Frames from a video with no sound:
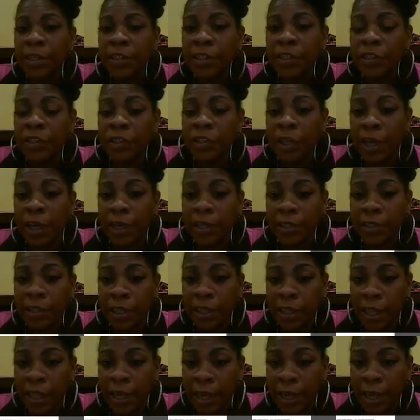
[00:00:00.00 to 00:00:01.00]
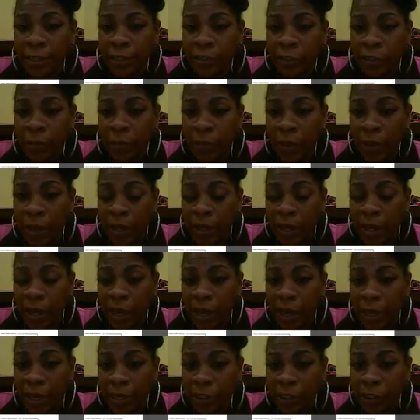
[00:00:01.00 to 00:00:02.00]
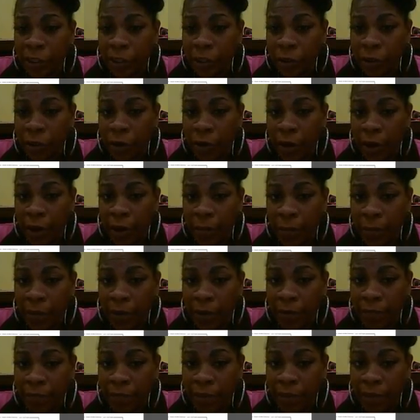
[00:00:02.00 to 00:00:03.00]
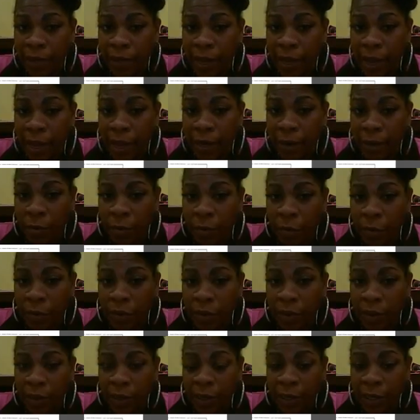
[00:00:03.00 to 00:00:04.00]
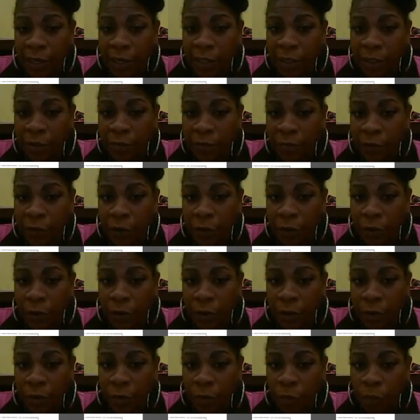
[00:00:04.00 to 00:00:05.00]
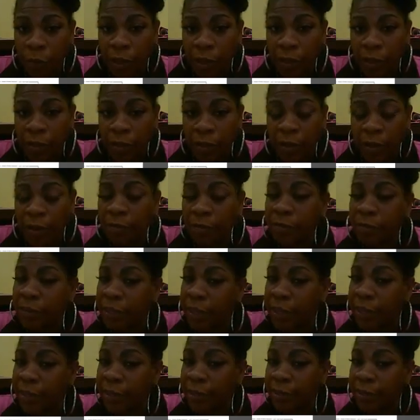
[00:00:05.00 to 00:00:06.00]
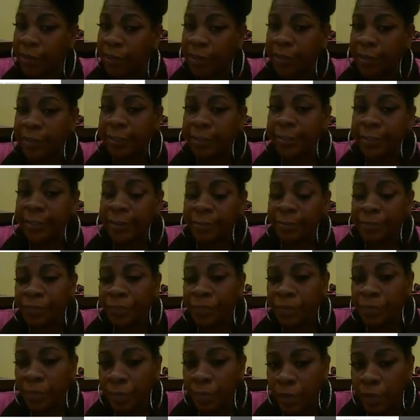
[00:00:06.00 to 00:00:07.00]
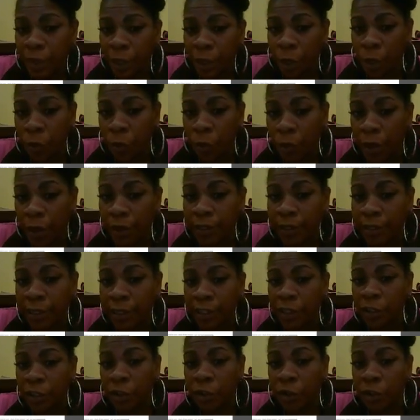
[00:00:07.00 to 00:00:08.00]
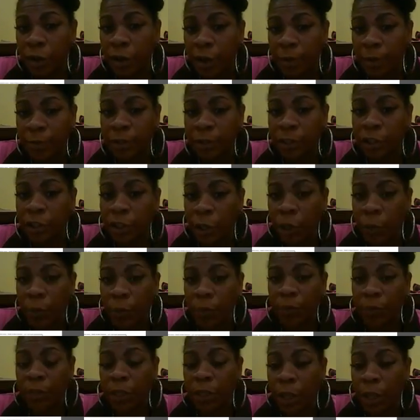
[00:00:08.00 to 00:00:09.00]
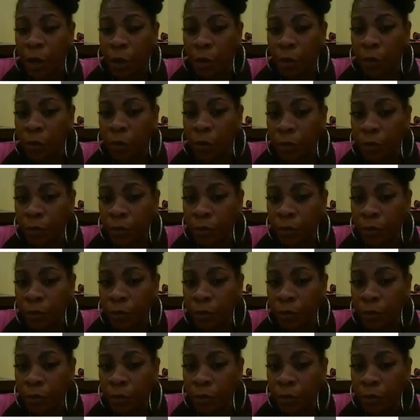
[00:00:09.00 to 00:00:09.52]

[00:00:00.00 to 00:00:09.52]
She asked the class to make a histogram of the data with an interval width of 10. The correct histogram is shown below.